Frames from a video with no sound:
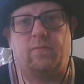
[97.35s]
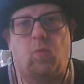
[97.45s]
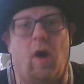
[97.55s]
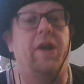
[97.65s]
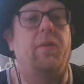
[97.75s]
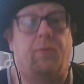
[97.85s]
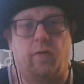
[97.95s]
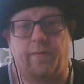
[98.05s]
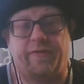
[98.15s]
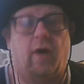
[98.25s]
wanted to prove
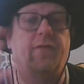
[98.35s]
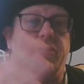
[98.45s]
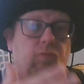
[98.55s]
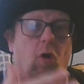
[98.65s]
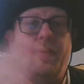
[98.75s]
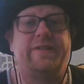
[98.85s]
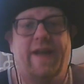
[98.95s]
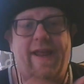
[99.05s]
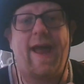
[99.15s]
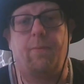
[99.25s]
himself, or Roman said
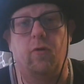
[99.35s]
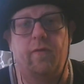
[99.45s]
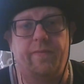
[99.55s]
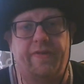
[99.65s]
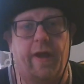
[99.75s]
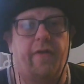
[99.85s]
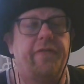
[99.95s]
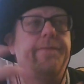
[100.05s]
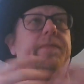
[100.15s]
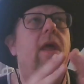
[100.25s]
he had to prove himself.
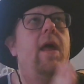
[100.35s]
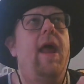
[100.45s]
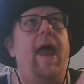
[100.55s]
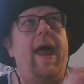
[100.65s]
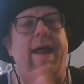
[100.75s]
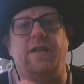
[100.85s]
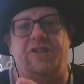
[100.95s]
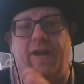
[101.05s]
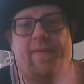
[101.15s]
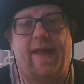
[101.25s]
And
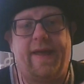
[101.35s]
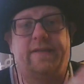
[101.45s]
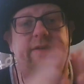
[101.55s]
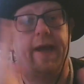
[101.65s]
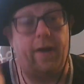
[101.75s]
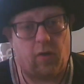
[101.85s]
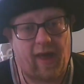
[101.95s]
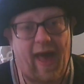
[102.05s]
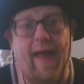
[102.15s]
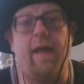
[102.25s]
Jimmy said,
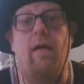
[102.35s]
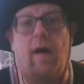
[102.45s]
okay,